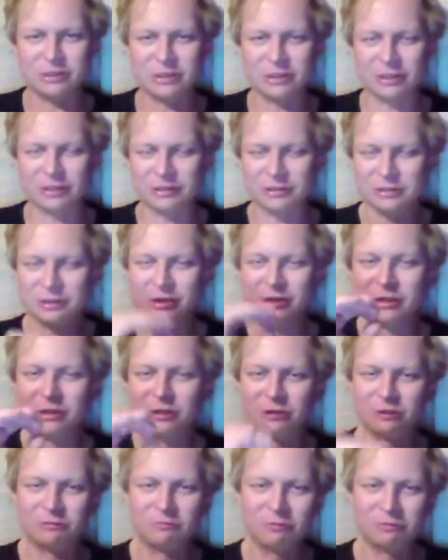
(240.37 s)
things,
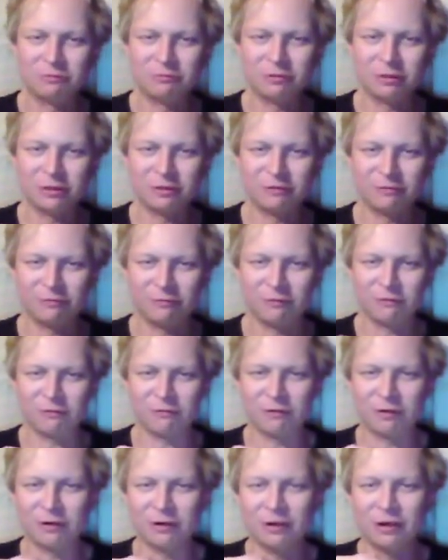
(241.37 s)
to move things
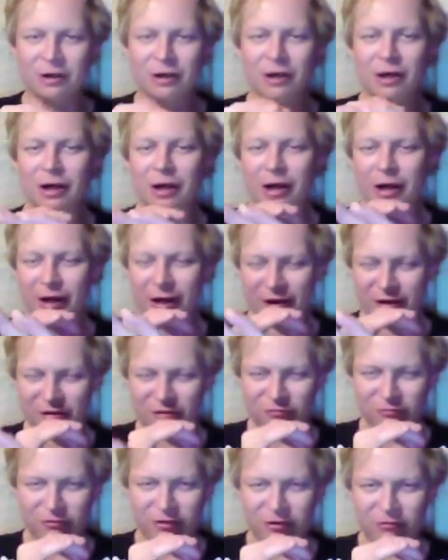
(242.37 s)
forward, and
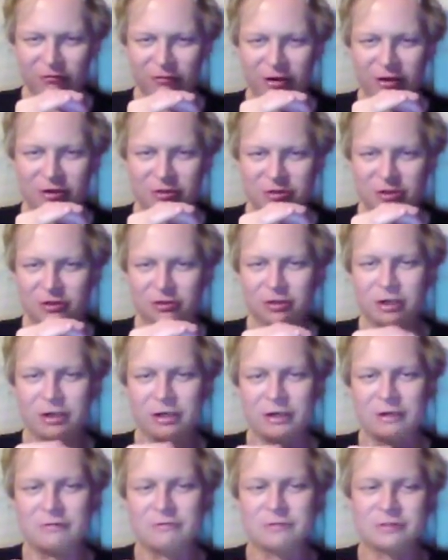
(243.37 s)
to rearrange our
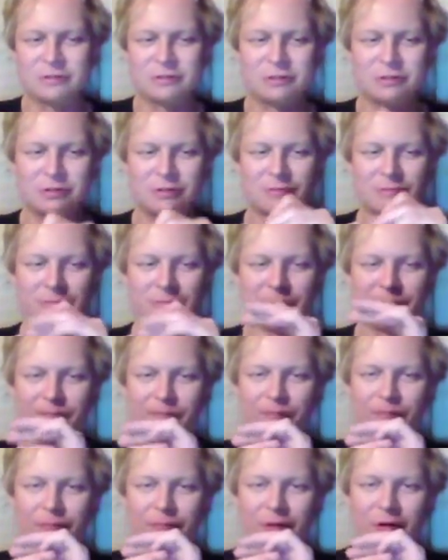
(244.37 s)
lives.
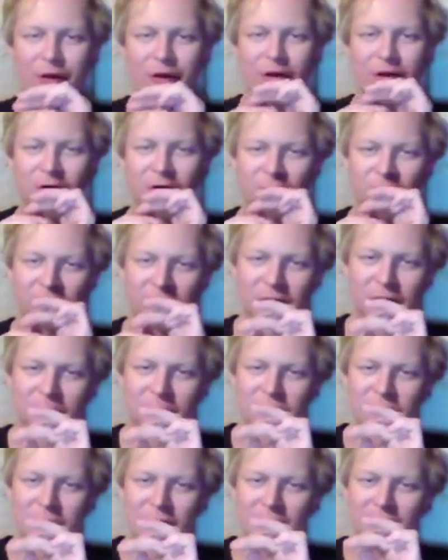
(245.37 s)
If we can
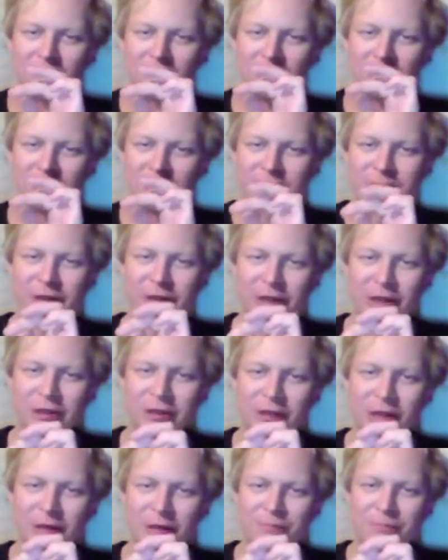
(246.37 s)
do that on a
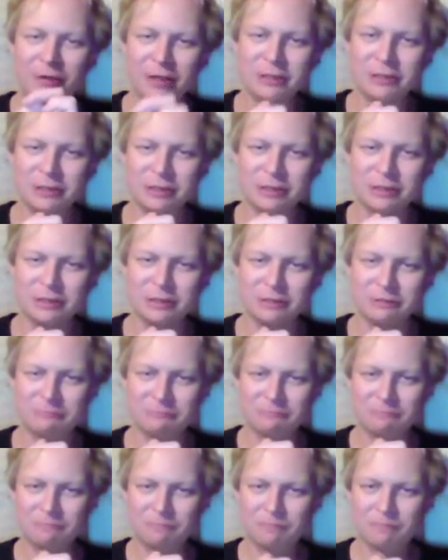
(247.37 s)
day-to-day basis,
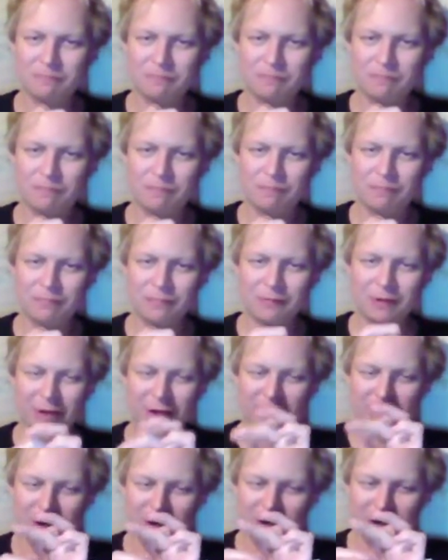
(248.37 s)

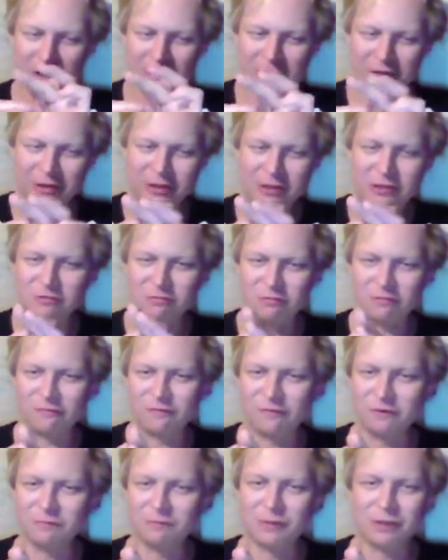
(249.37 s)
at least for a
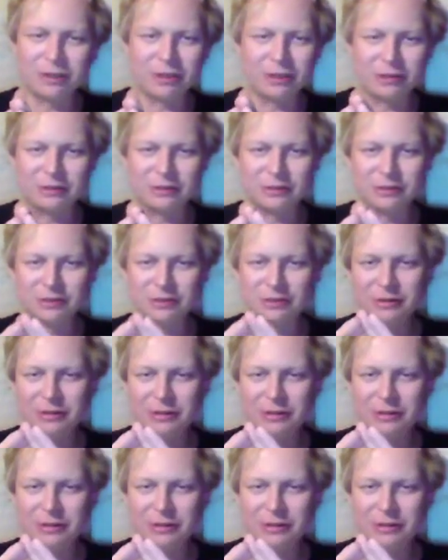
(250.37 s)
few minutes,